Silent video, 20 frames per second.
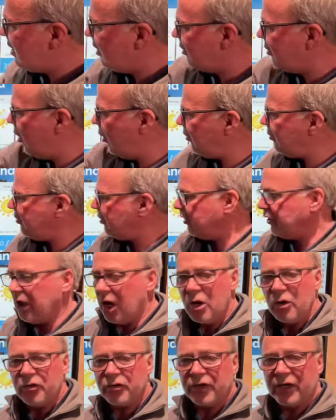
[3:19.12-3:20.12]
Notice the
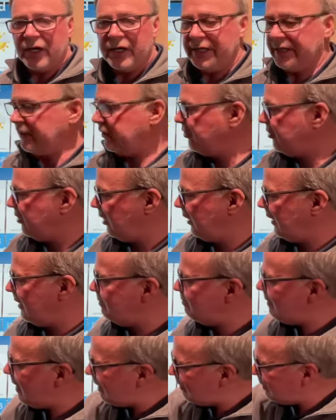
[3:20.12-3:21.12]
lows are going to get chilly.
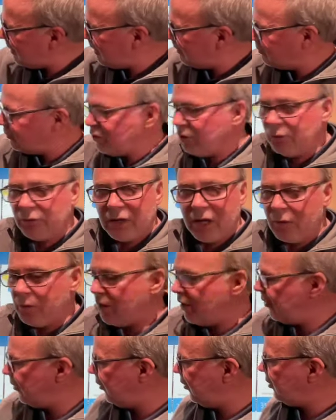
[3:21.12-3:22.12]
Maybe I'm too low
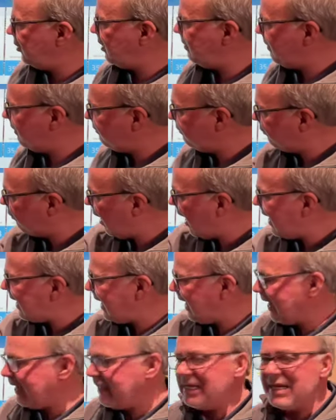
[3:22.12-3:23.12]
on Thursday, but
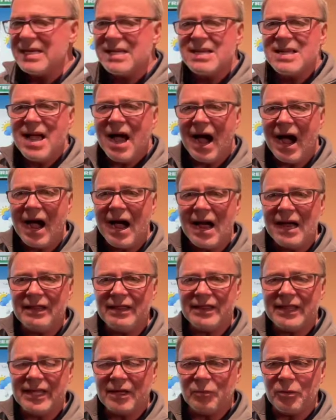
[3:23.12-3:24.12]
Friday, I
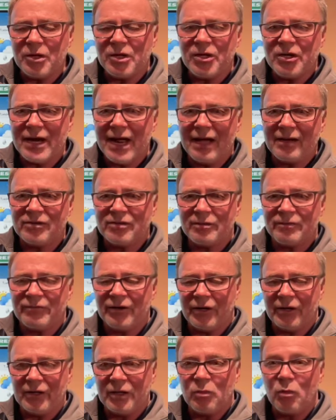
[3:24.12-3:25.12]
think we could have some
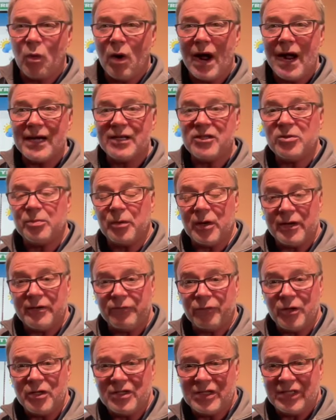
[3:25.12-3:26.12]
fairly widespread
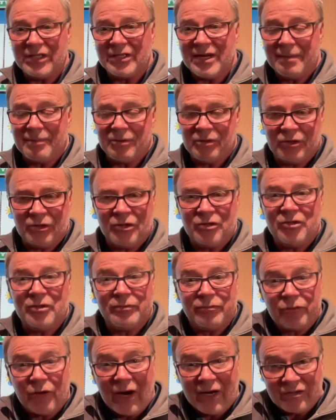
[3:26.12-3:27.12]
freezing temperatures,
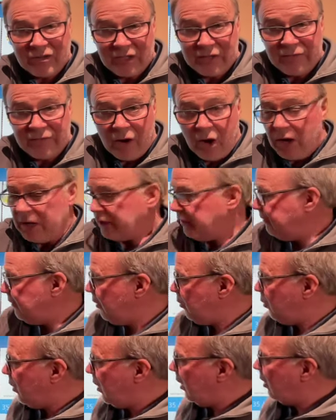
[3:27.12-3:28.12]
some frosty fog, if
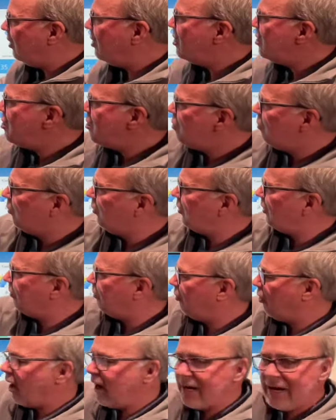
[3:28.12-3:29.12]
you will, with a
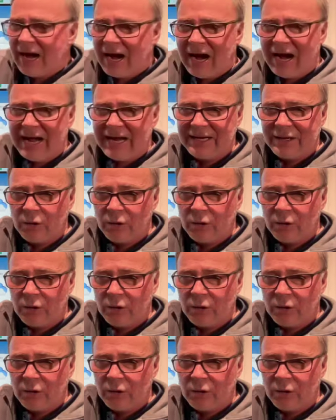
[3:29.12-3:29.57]
broad high